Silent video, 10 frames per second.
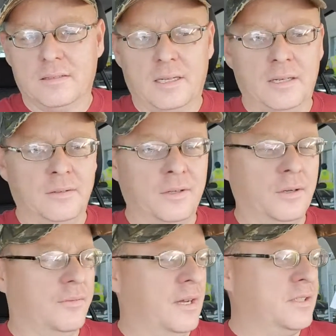I don't know
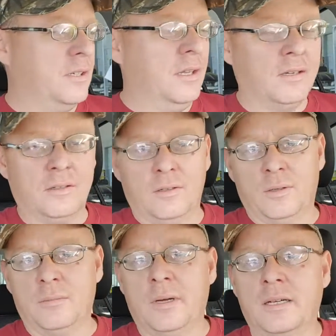if I should let her load
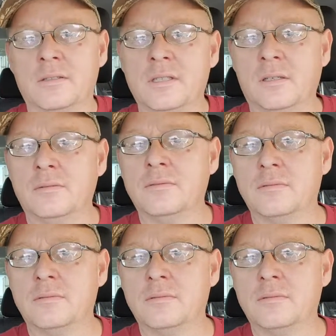it by herself.